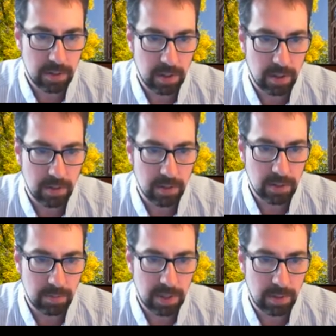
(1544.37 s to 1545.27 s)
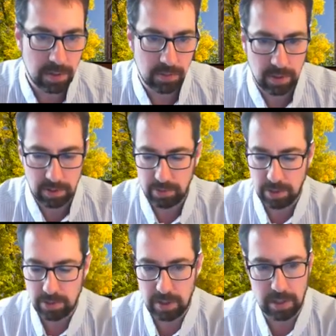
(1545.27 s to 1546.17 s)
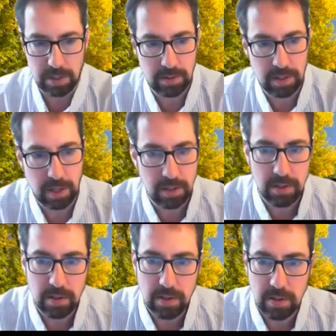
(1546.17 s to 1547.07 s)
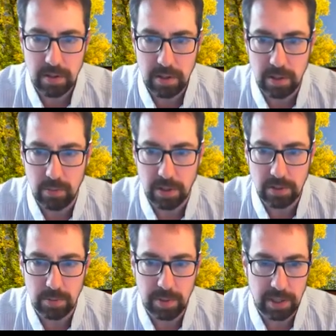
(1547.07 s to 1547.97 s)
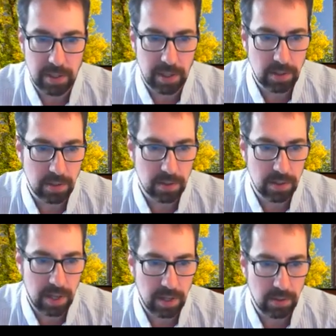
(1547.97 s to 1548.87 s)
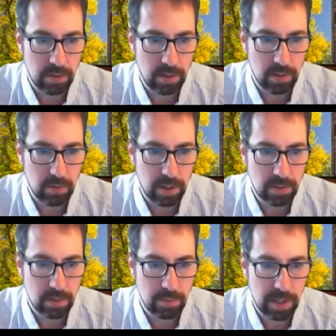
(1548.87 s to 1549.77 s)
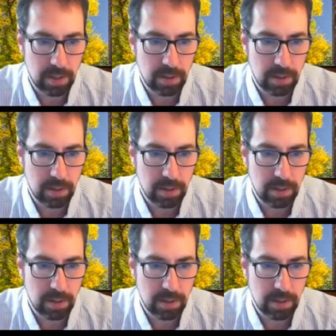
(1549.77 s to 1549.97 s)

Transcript: Although sometimes it's very frustrating that it wants to make connections that you don't want to make.